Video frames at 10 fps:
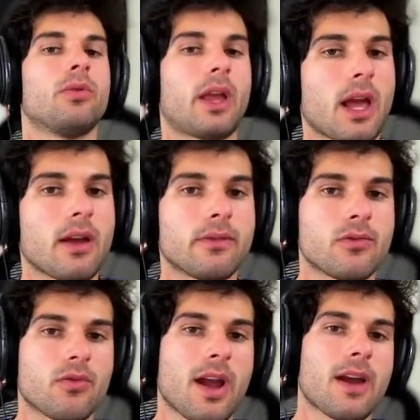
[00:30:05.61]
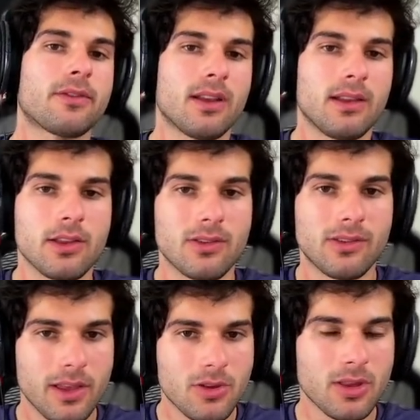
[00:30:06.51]
They have draft
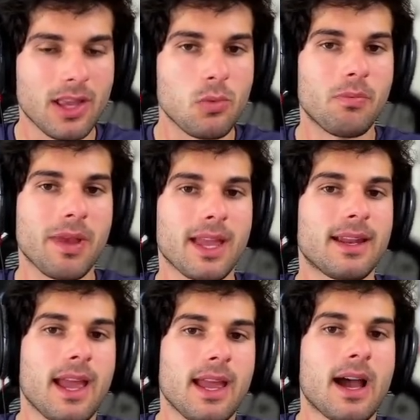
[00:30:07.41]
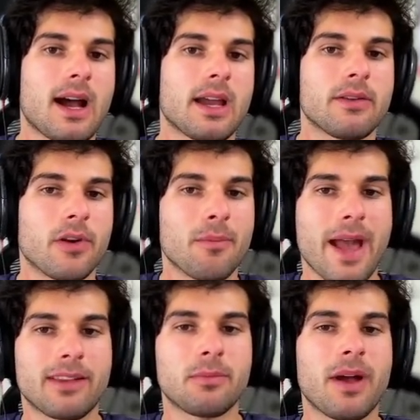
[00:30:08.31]
legislation that will ban AI for
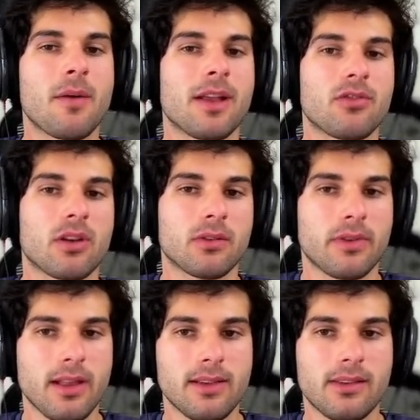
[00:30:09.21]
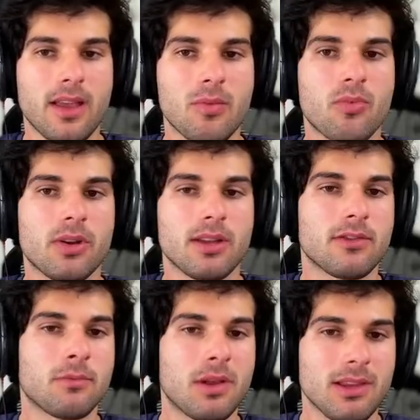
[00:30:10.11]
mass biometric surveillance and
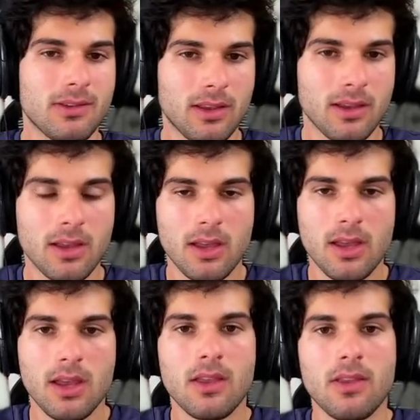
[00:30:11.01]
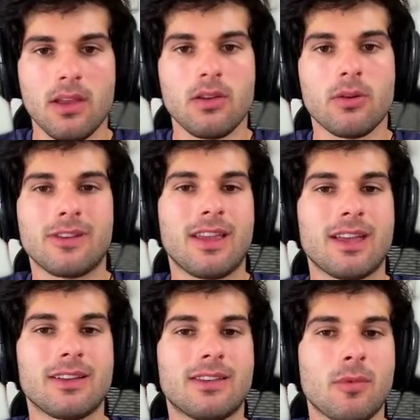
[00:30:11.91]
predictive policing. The EU has
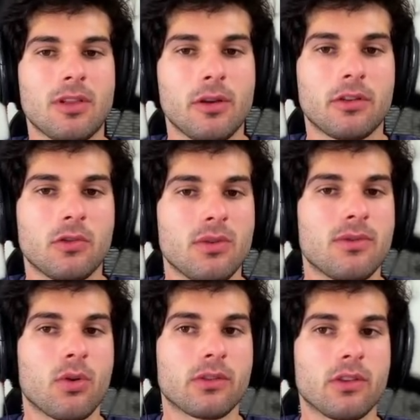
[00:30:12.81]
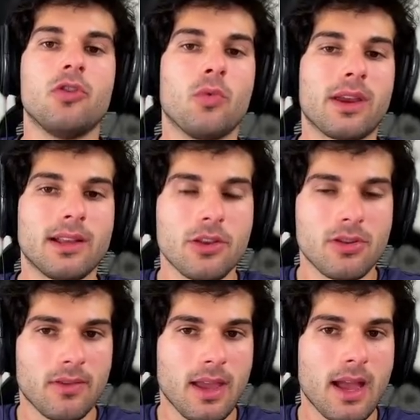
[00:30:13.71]
taken a step closer to enforcing new regulation
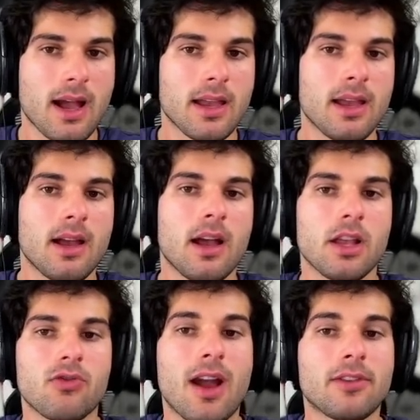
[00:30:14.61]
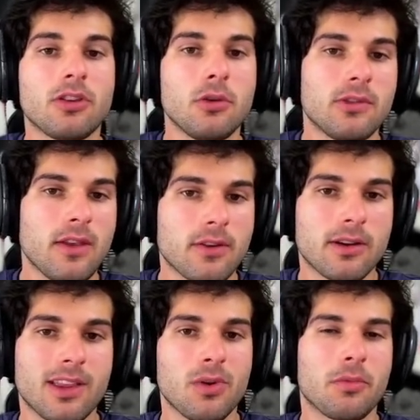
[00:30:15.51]
of AI, drafting new
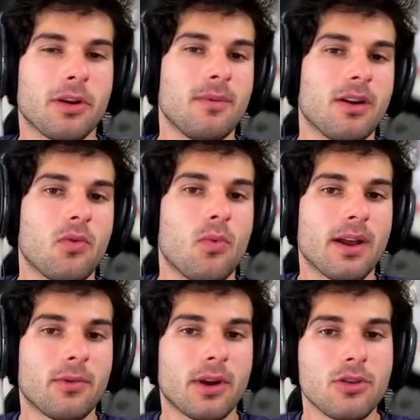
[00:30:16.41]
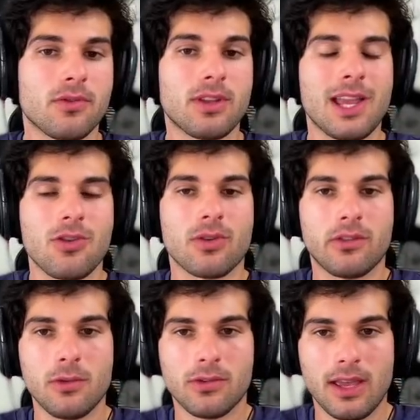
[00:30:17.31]
safeguards that would prohibit a wide range of dangerous
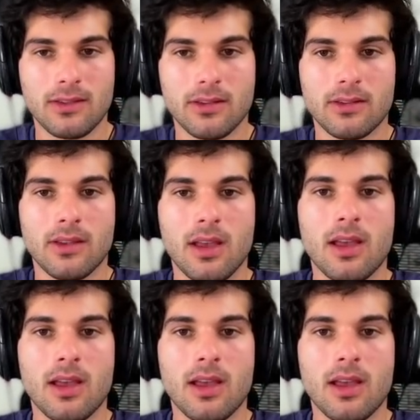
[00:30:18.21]
use cases.